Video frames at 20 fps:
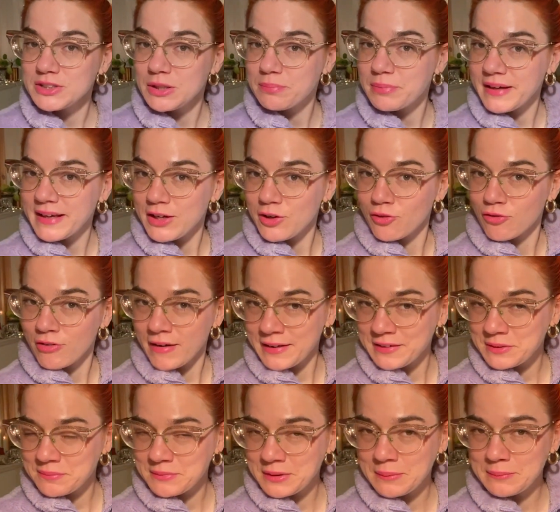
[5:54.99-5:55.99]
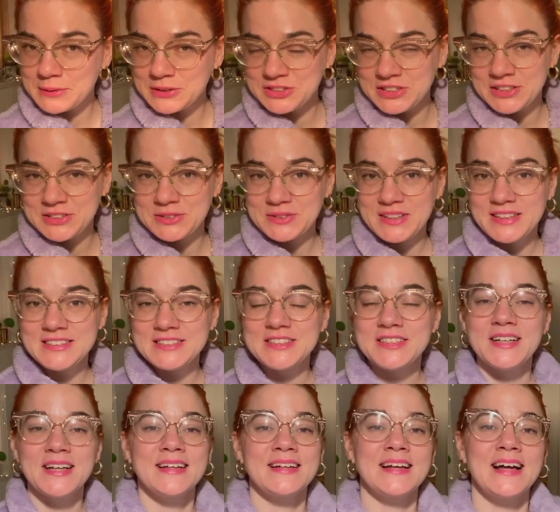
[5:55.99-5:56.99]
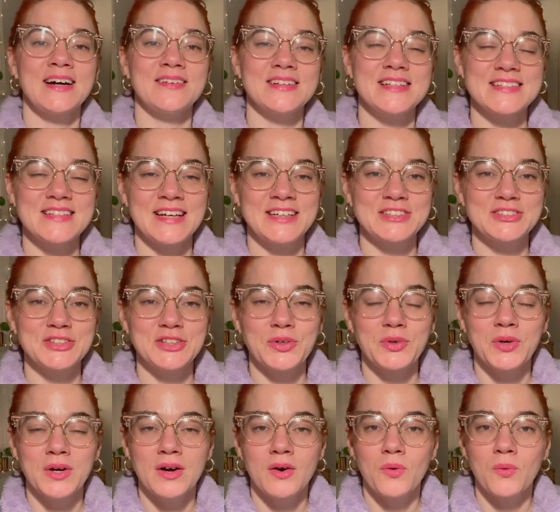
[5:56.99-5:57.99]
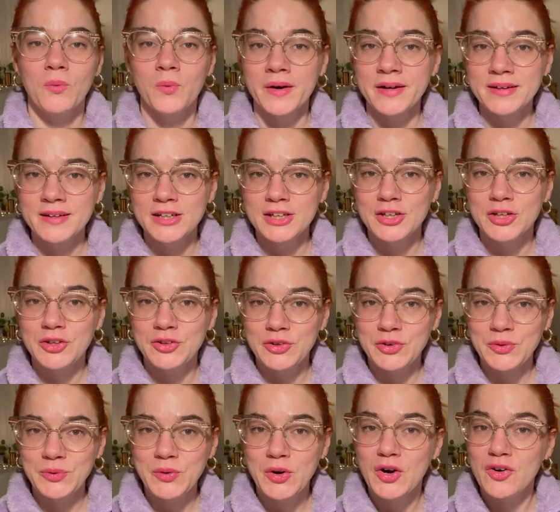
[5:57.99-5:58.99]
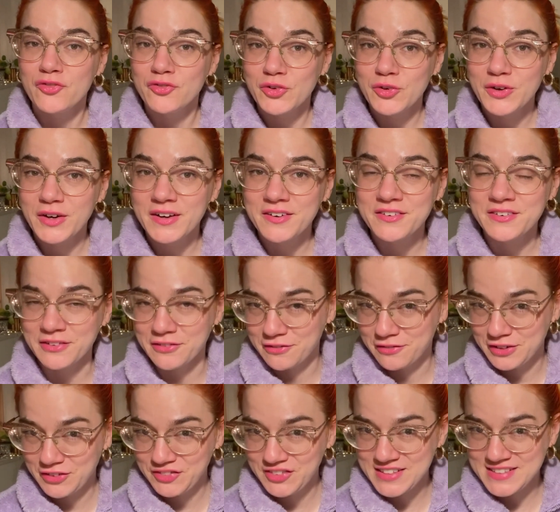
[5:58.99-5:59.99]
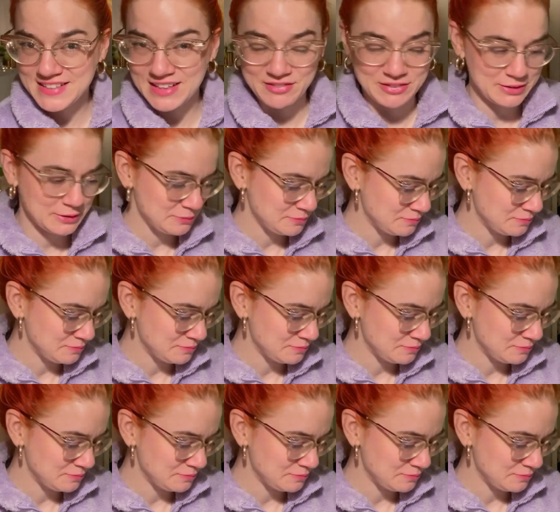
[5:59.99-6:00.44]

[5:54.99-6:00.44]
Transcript: up a random number generator, and now let's enter 1, 2, 457.